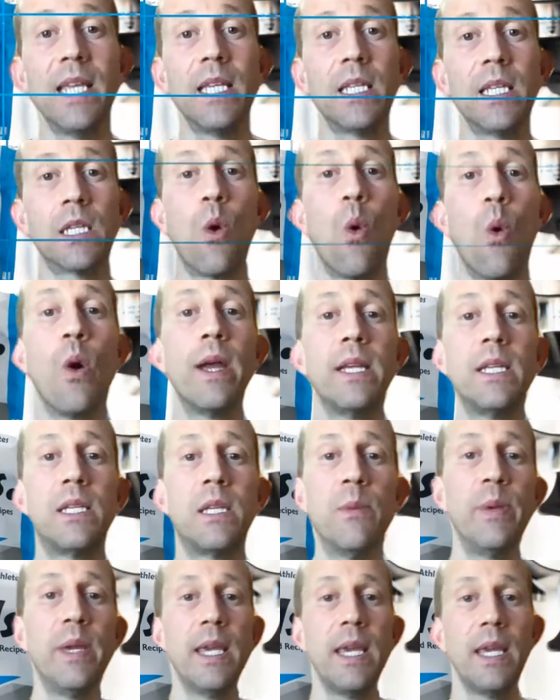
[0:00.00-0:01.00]
is going to
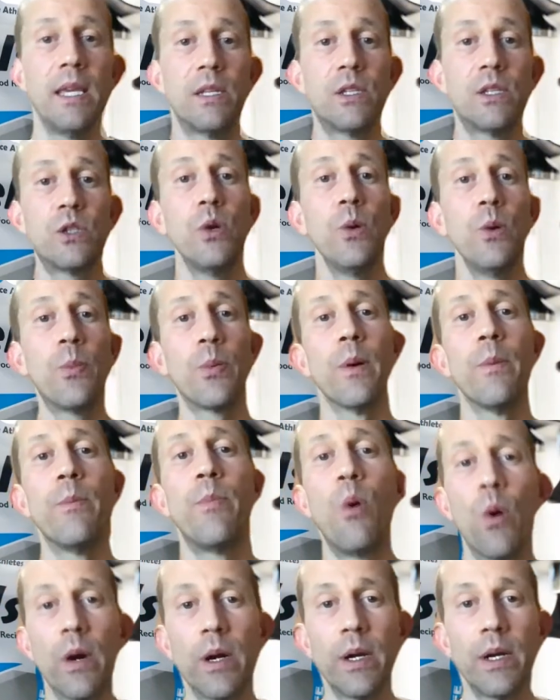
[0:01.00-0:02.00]
be super
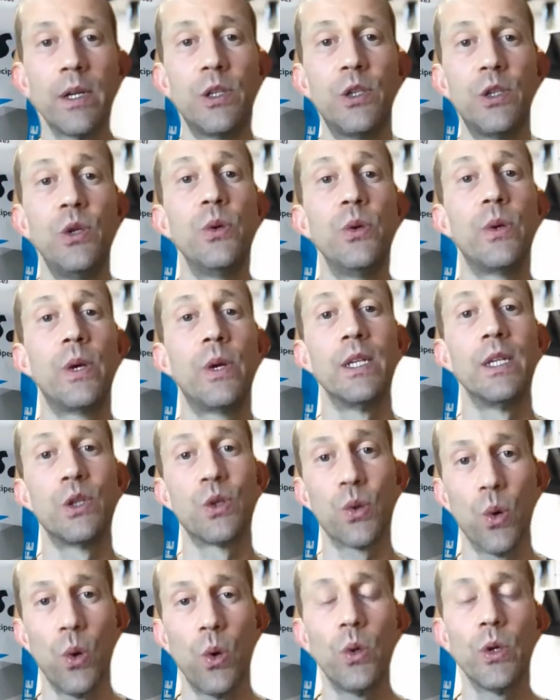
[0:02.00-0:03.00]
important to
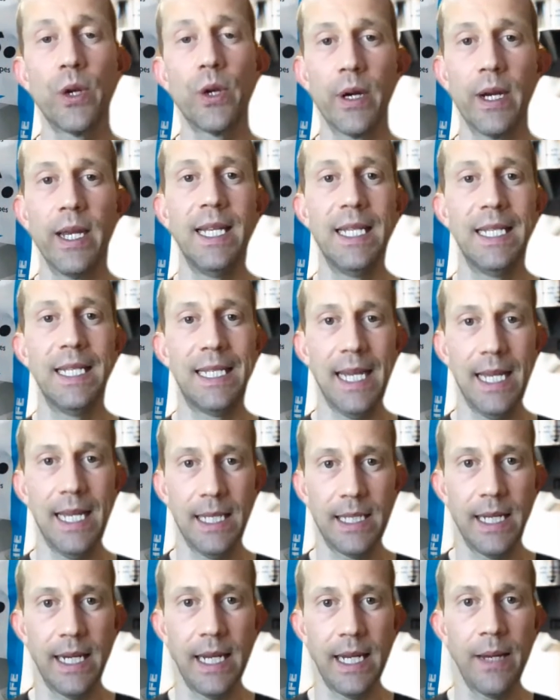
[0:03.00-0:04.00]
control your
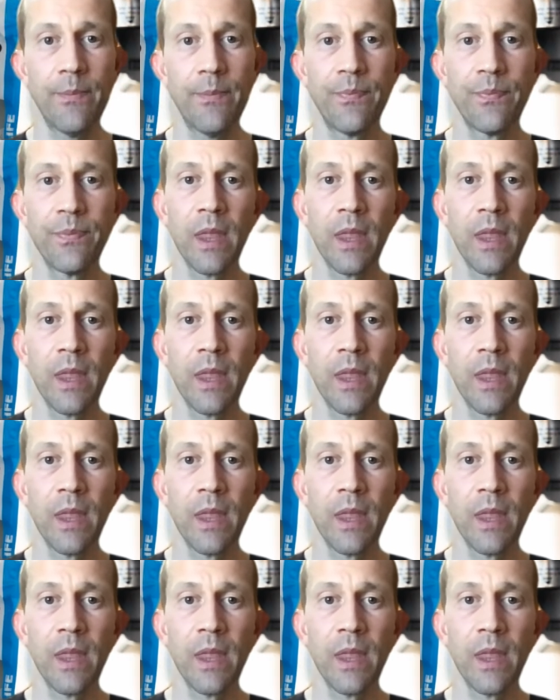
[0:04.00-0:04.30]
intensity.